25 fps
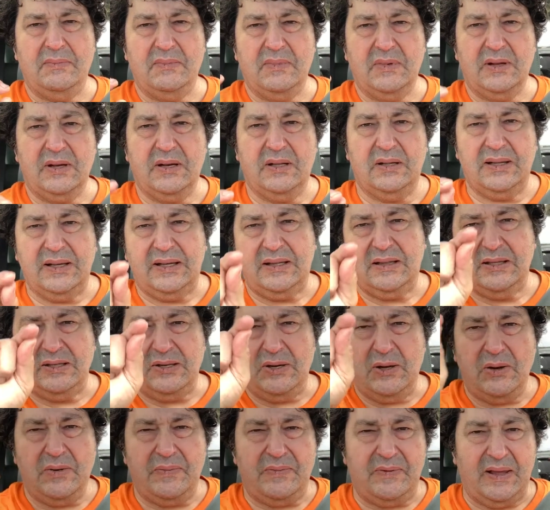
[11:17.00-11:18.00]
click the
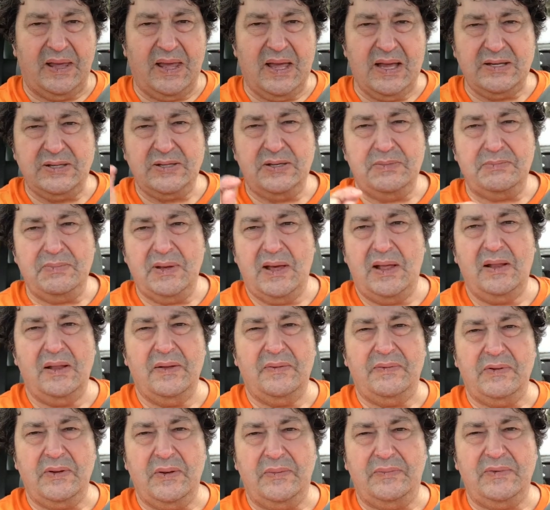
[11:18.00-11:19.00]
notification bell
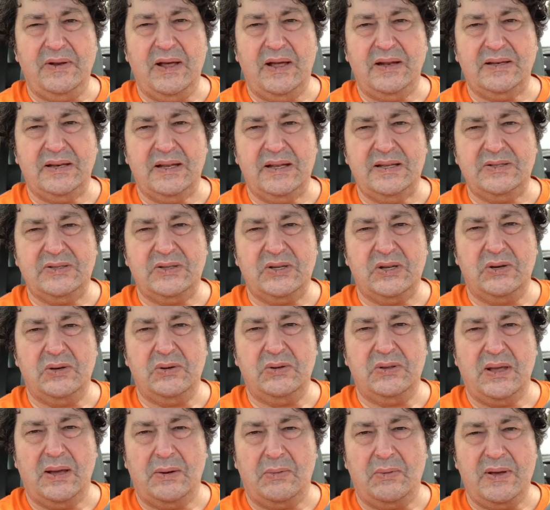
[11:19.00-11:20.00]
if you've not done so.
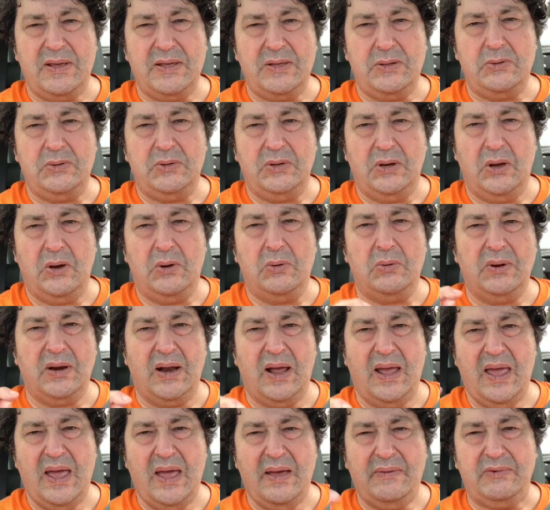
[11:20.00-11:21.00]
That way you know when
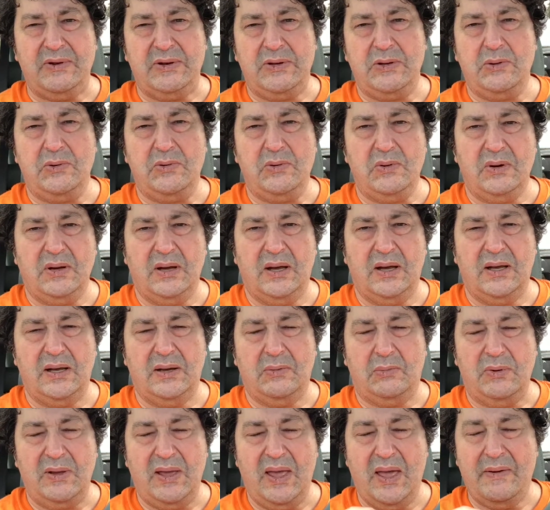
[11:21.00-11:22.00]

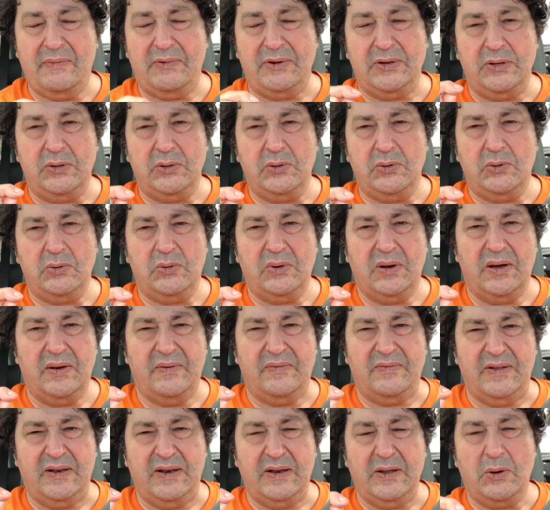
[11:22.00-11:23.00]
we have a new
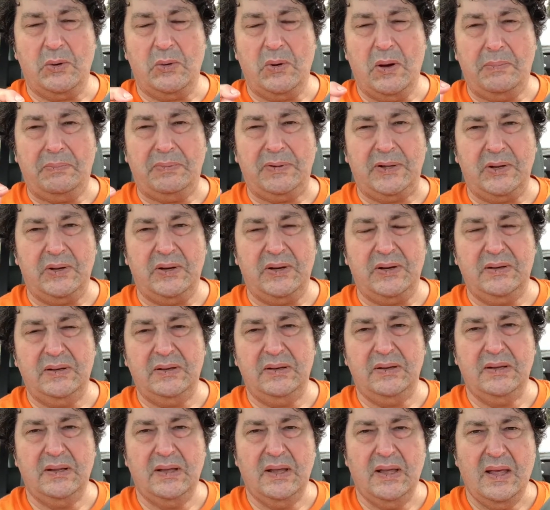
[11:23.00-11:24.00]
video uploaded.
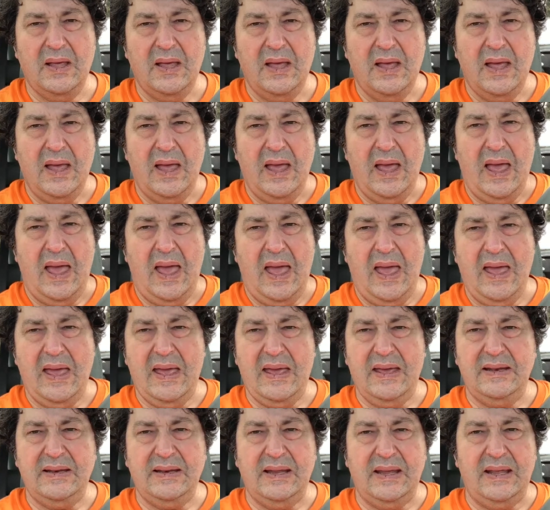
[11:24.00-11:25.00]

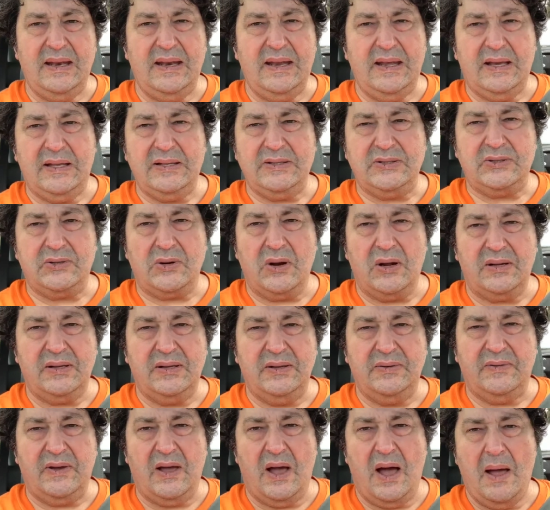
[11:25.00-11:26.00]
And any
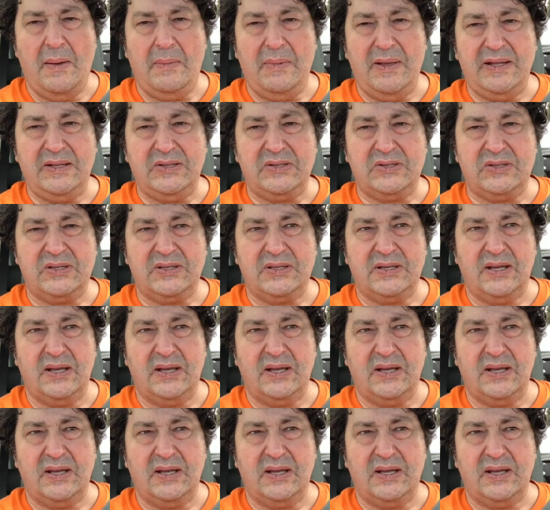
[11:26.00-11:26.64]
constructive comments,